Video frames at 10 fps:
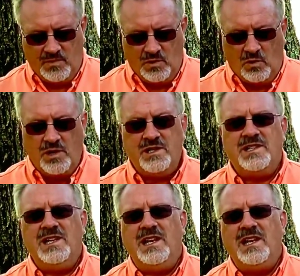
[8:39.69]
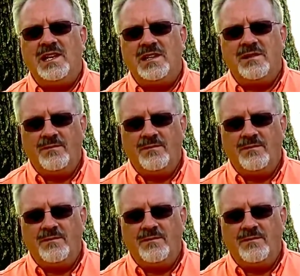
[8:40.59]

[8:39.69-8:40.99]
nor does he heed it,